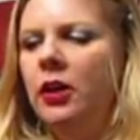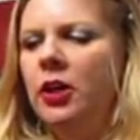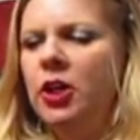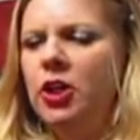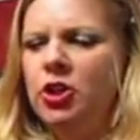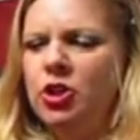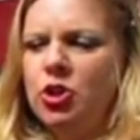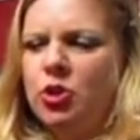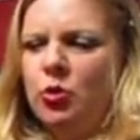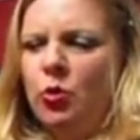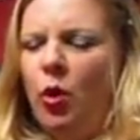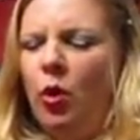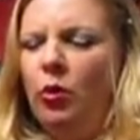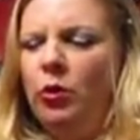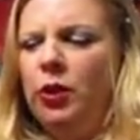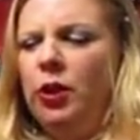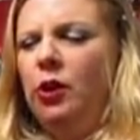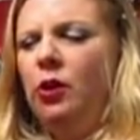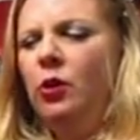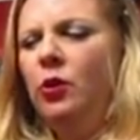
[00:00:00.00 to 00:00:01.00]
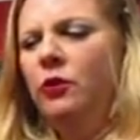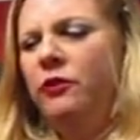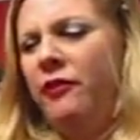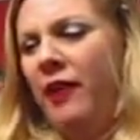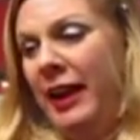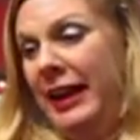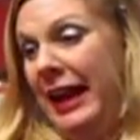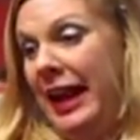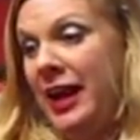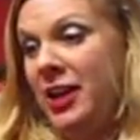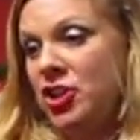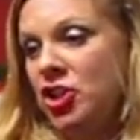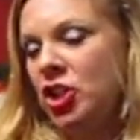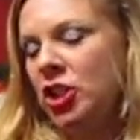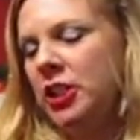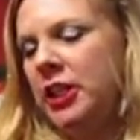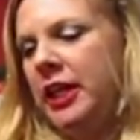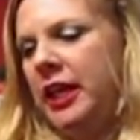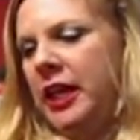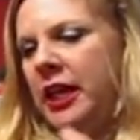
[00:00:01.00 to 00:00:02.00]
control you
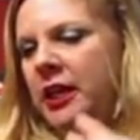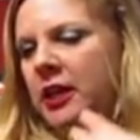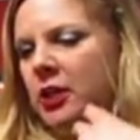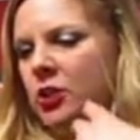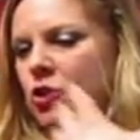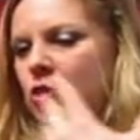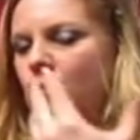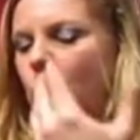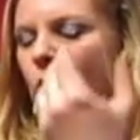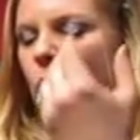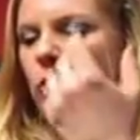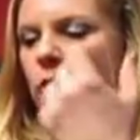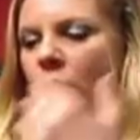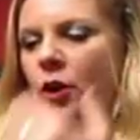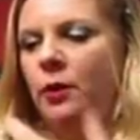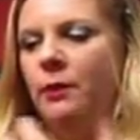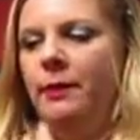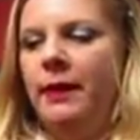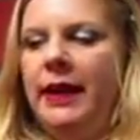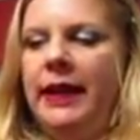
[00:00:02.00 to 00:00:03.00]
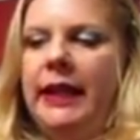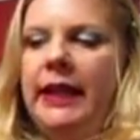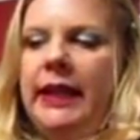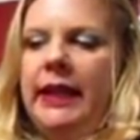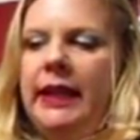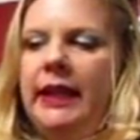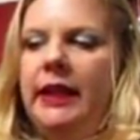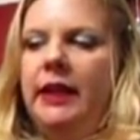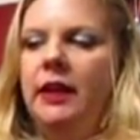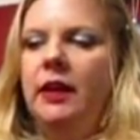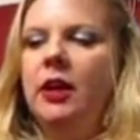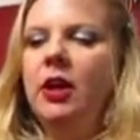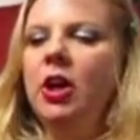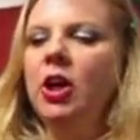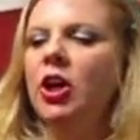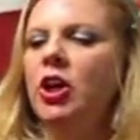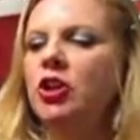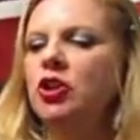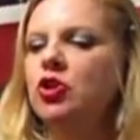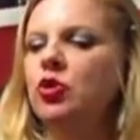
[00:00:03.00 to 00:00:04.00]
financially, control your money,
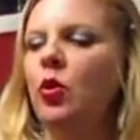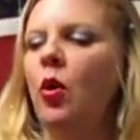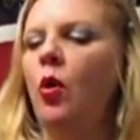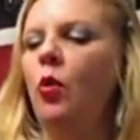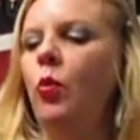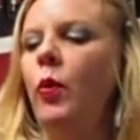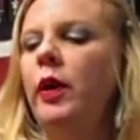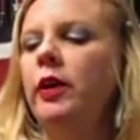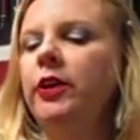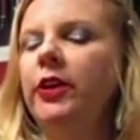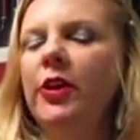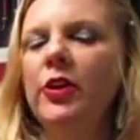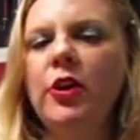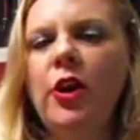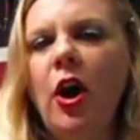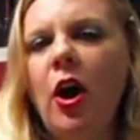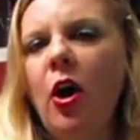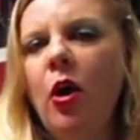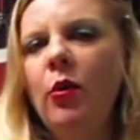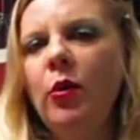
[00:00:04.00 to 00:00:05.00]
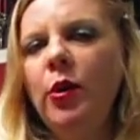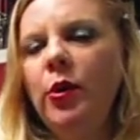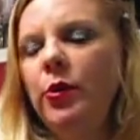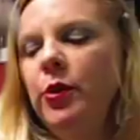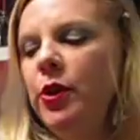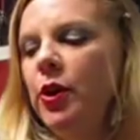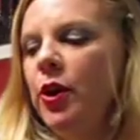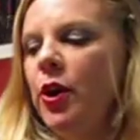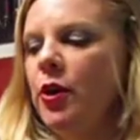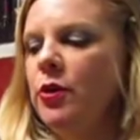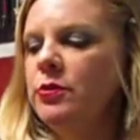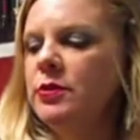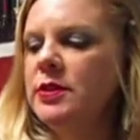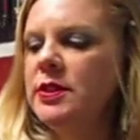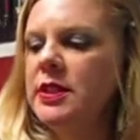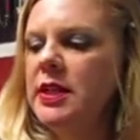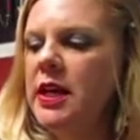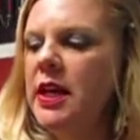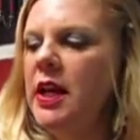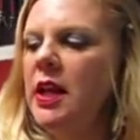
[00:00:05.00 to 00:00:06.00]
control where you go, who you go
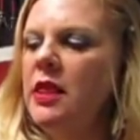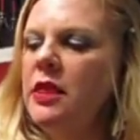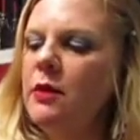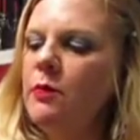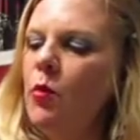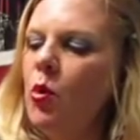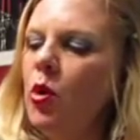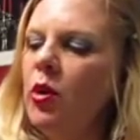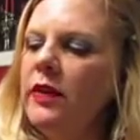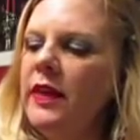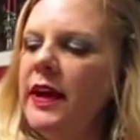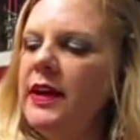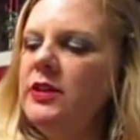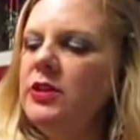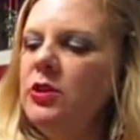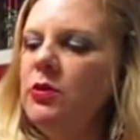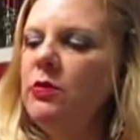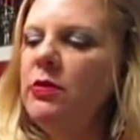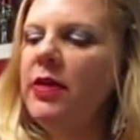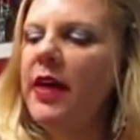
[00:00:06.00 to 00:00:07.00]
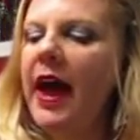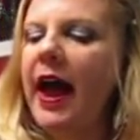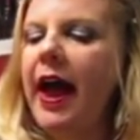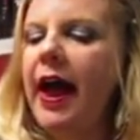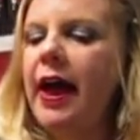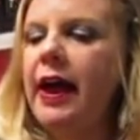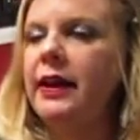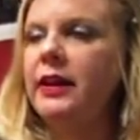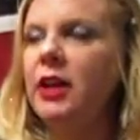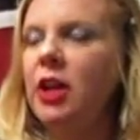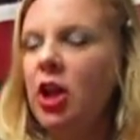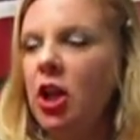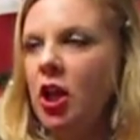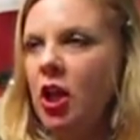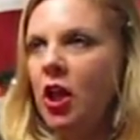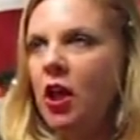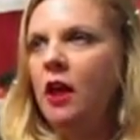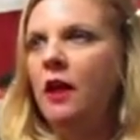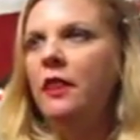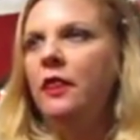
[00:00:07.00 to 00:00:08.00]
see, the more they do that,
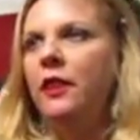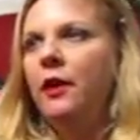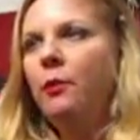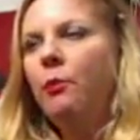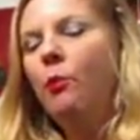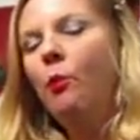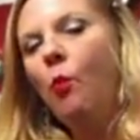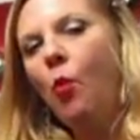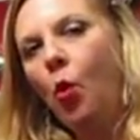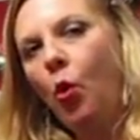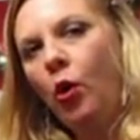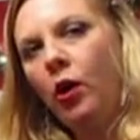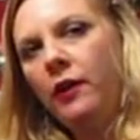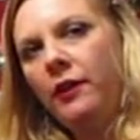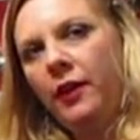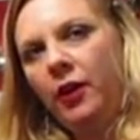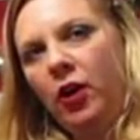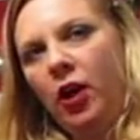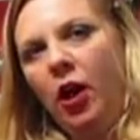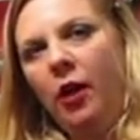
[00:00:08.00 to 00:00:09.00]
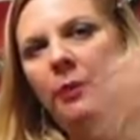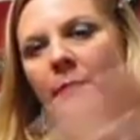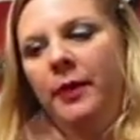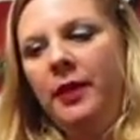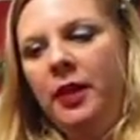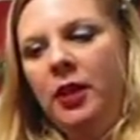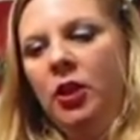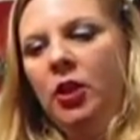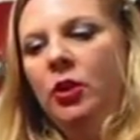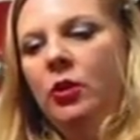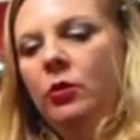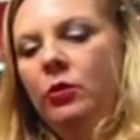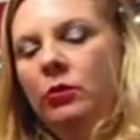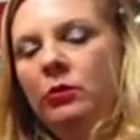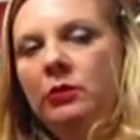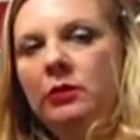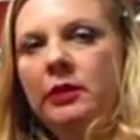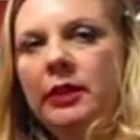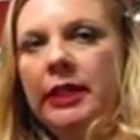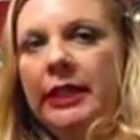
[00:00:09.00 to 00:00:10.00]
the more they're helping
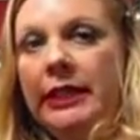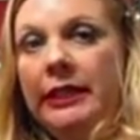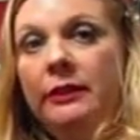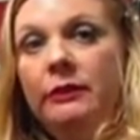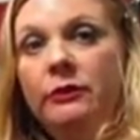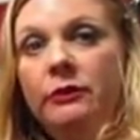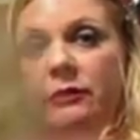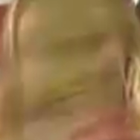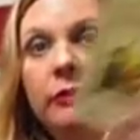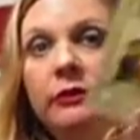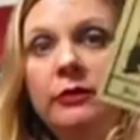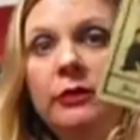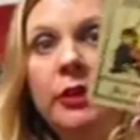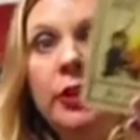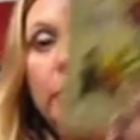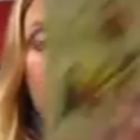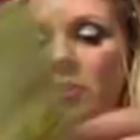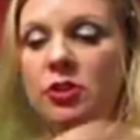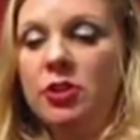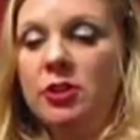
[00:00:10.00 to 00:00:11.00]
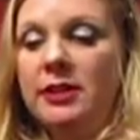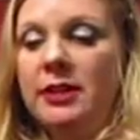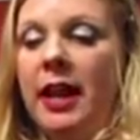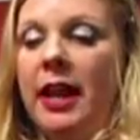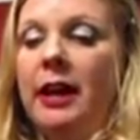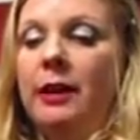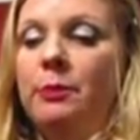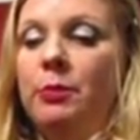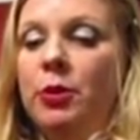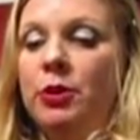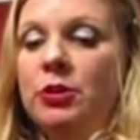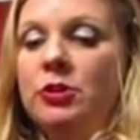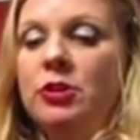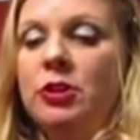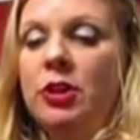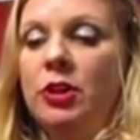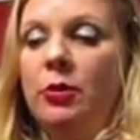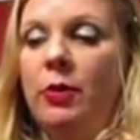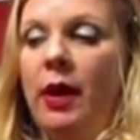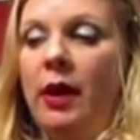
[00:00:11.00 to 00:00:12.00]
you leave. They're just kind of
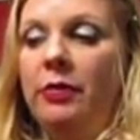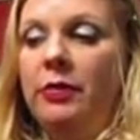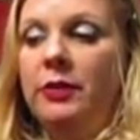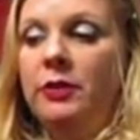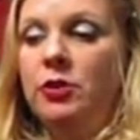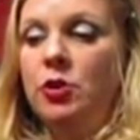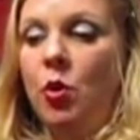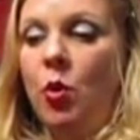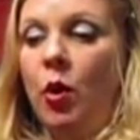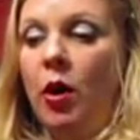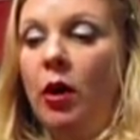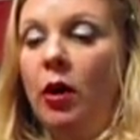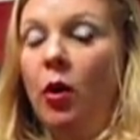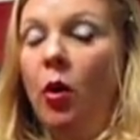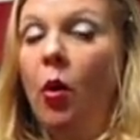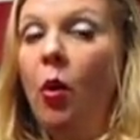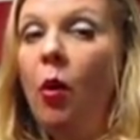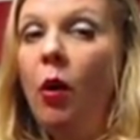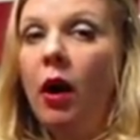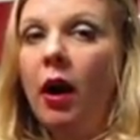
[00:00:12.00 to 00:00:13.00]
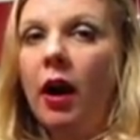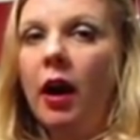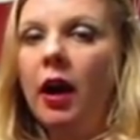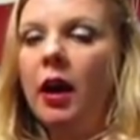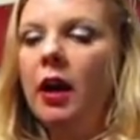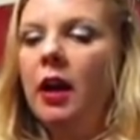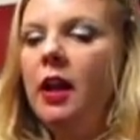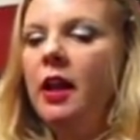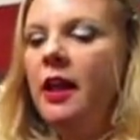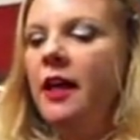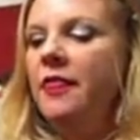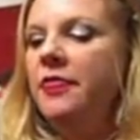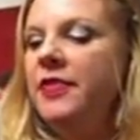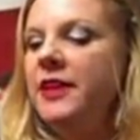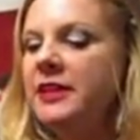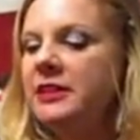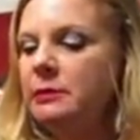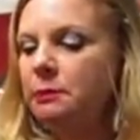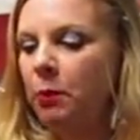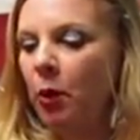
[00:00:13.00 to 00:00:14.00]
pushing you out the door. Or
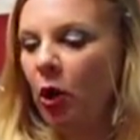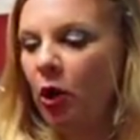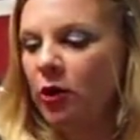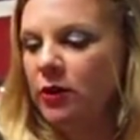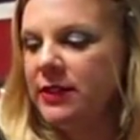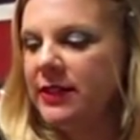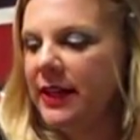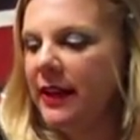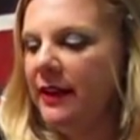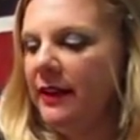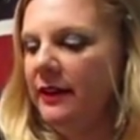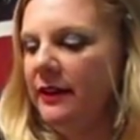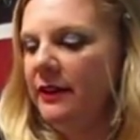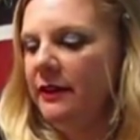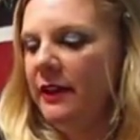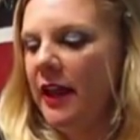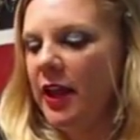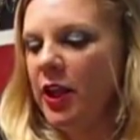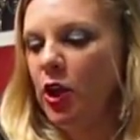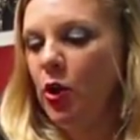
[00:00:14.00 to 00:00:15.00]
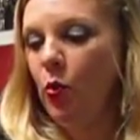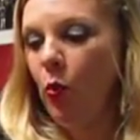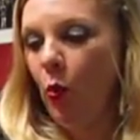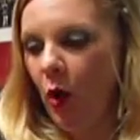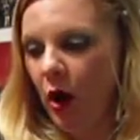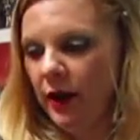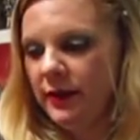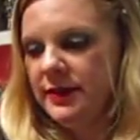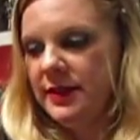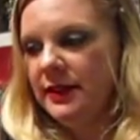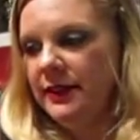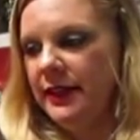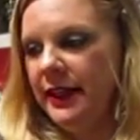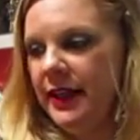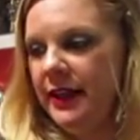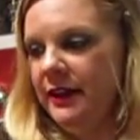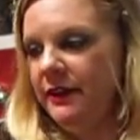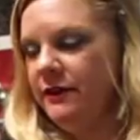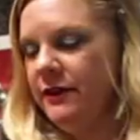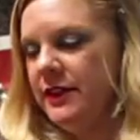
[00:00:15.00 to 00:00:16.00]
this person that you want to
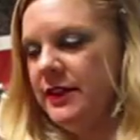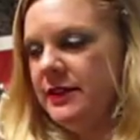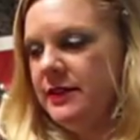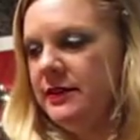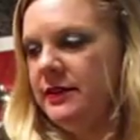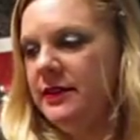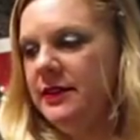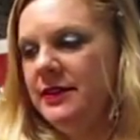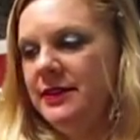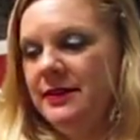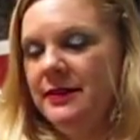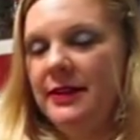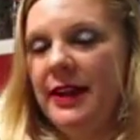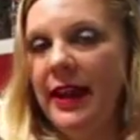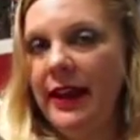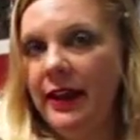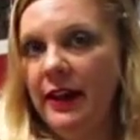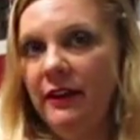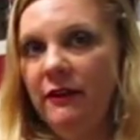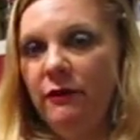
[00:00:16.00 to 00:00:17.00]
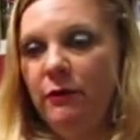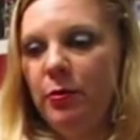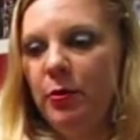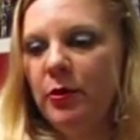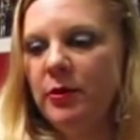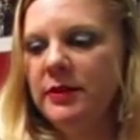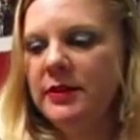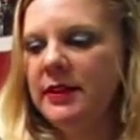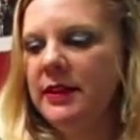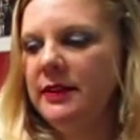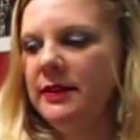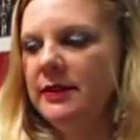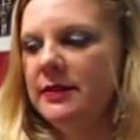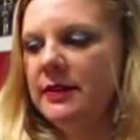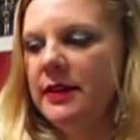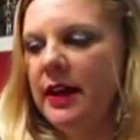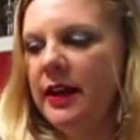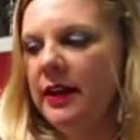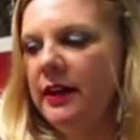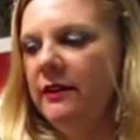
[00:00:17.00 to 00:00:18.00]
leave, this negative person, this
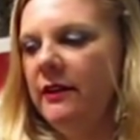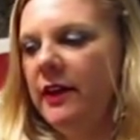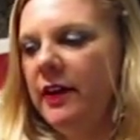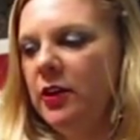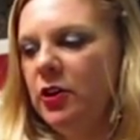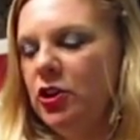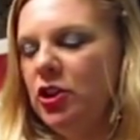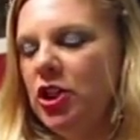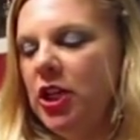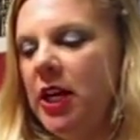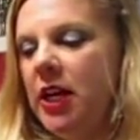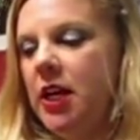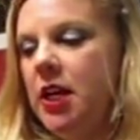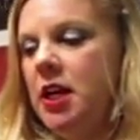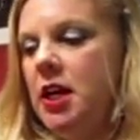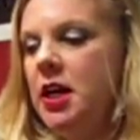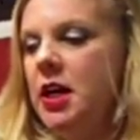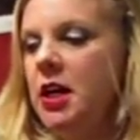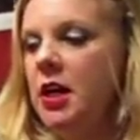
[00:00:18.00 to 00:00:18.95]
negative energy,